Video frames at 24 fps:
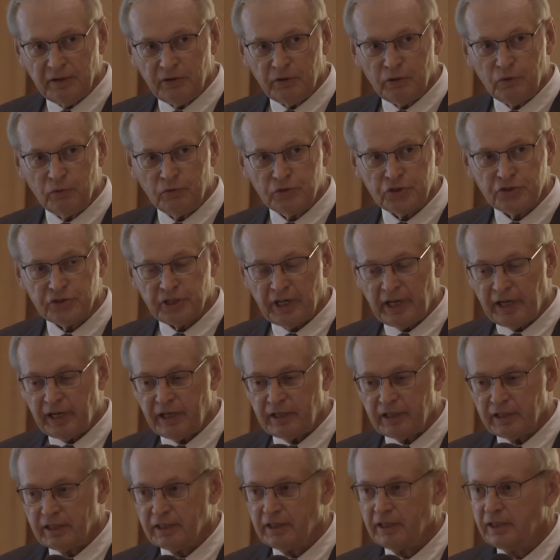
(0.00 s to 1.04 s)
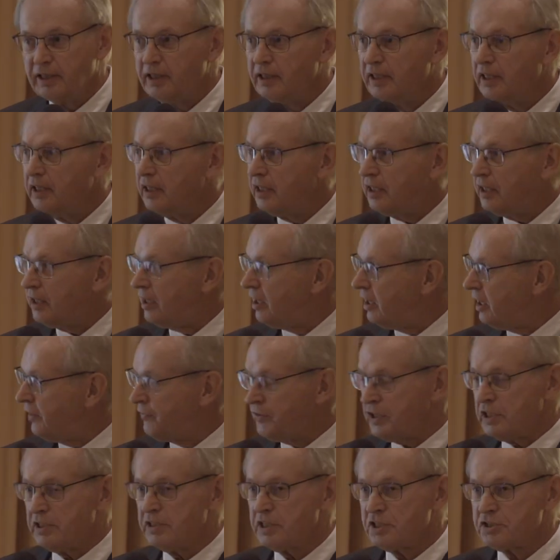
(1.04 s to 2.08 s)
who said,
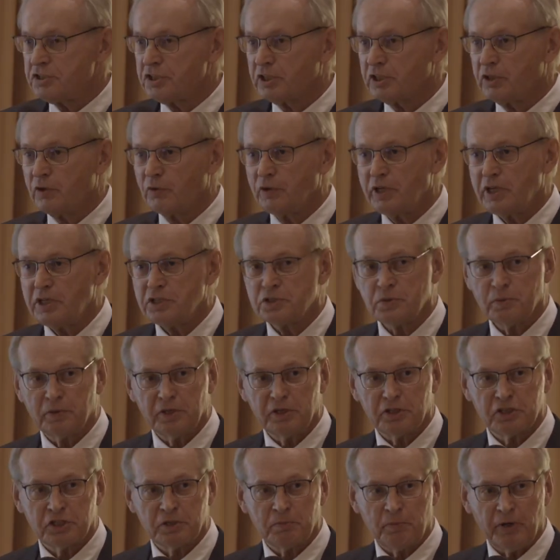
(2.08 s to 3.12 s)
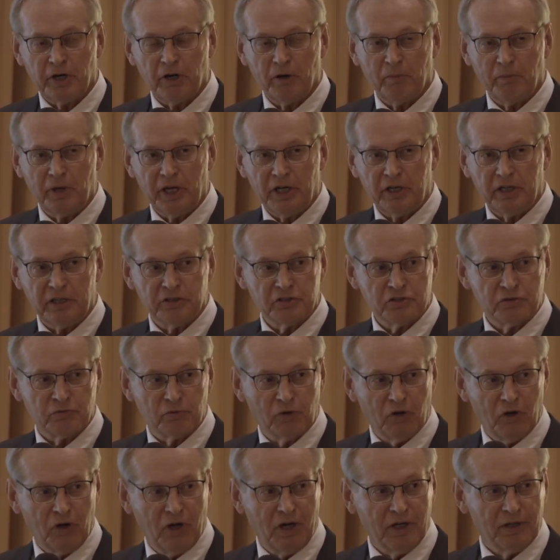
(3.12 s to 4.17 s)
if it disagrees with experiment, it's
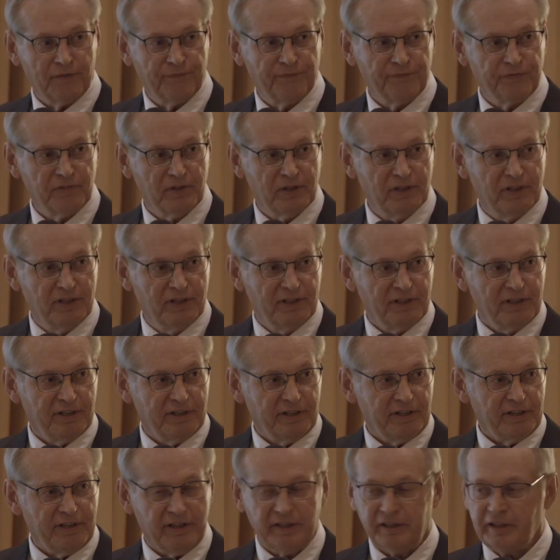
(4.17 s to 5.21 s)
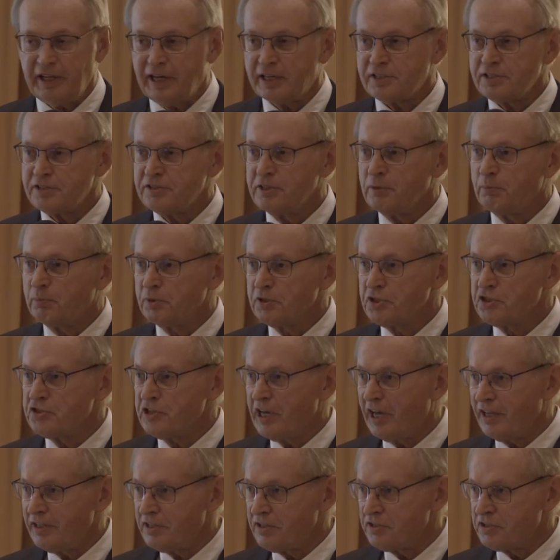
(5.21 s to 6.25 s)
wrong. And that simple
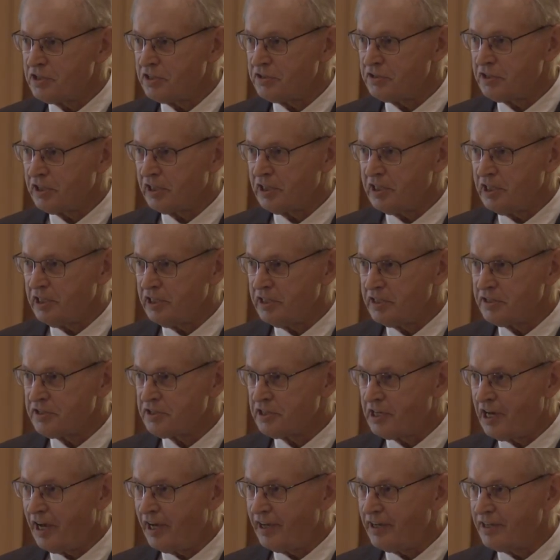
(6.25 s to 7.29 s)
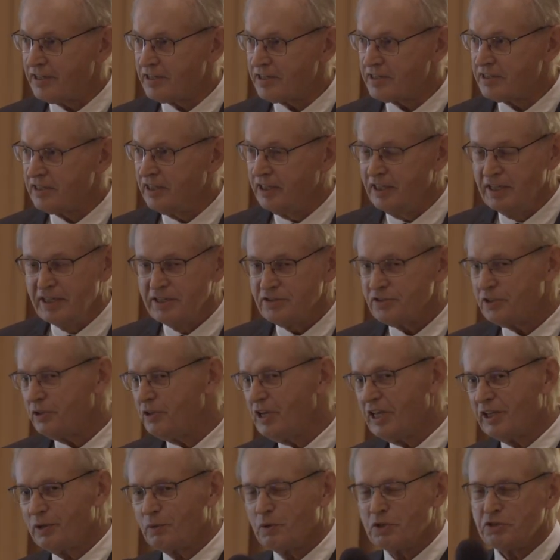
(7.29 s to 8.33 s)
sentence is the key to science. So in
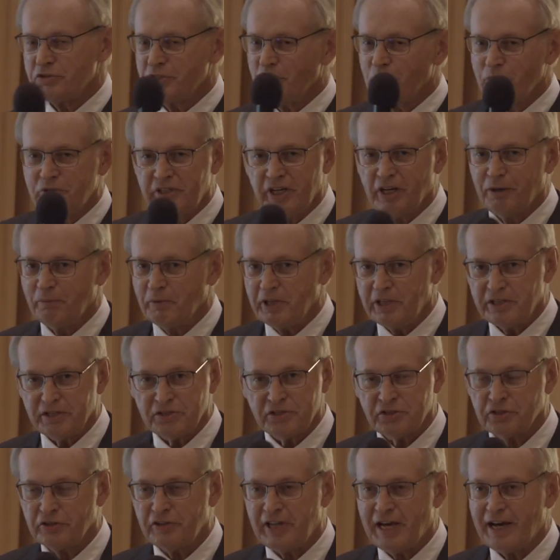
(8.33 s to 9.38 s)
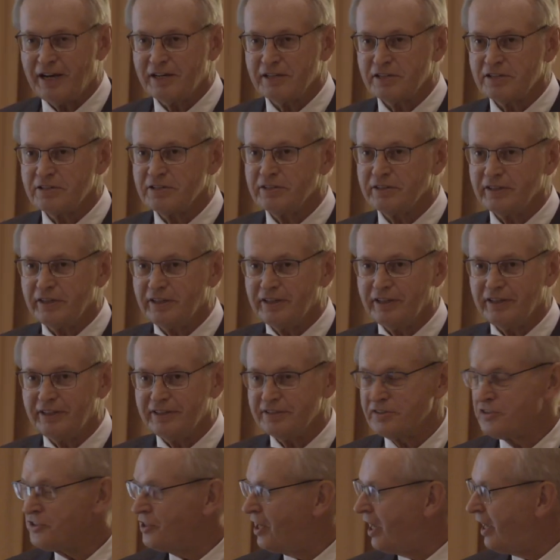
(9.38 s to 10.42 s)
other words, don't tell me this or that is
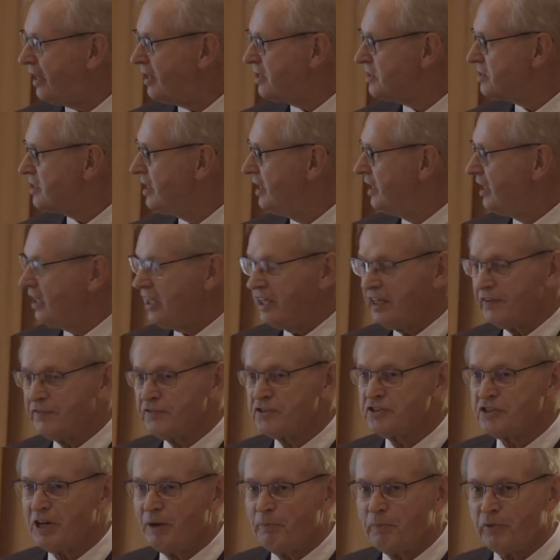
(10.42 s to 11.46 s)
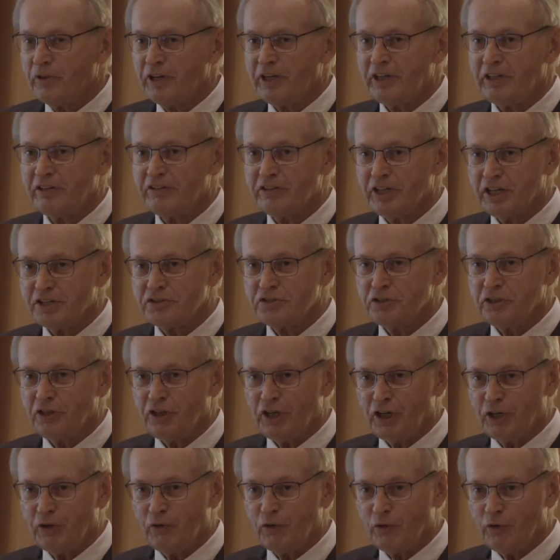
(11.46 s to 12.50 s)
science. If something
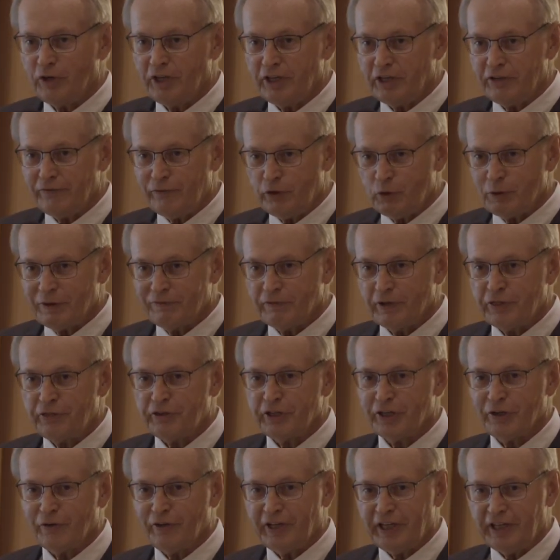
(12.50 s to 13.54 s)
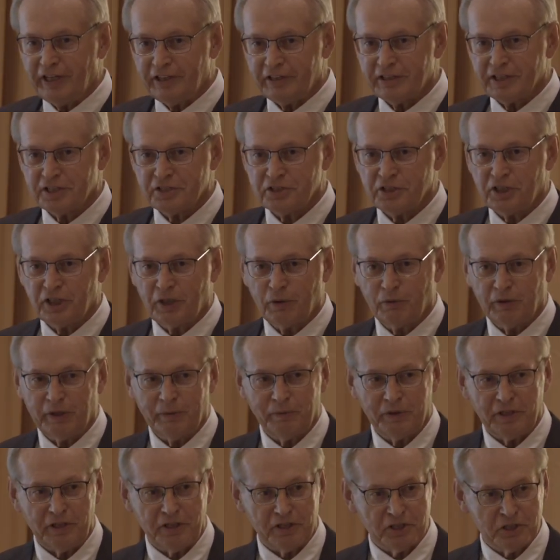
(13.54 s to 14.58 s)
doesn't agree, if you have a theory and it doesn't agree
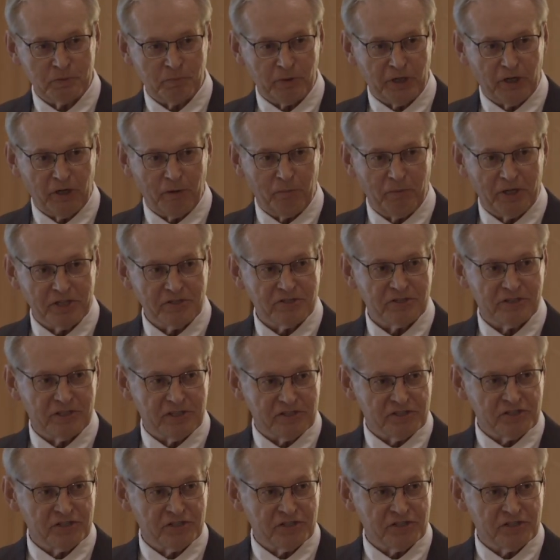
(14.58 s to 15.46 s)
with the experiments, then